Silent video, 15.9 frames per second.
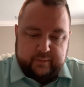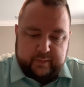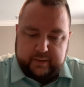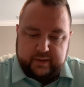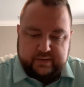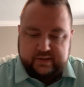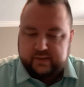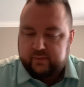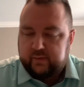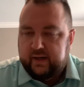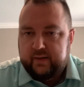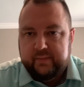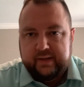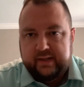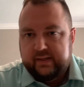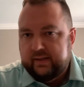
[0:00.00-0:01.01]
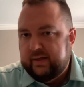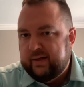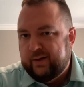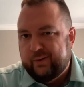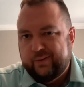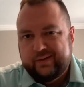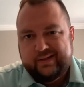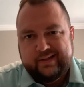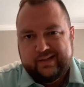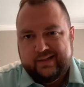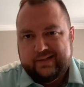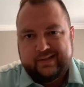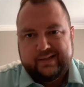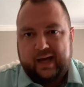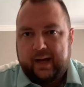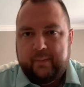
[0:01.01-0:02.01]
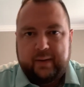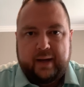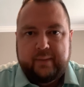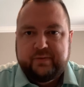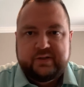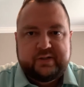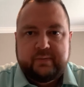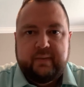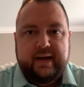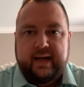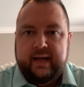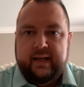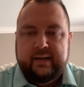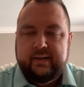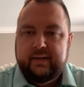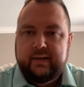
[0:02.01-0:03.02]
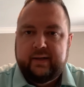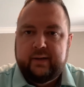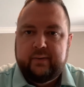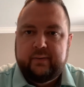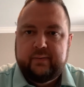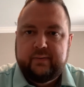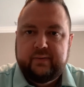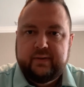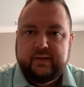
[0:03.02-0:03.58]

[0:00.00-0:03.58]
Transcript: And Peter says, wait a minute, you know, this, I'm, I'm just a man, you know,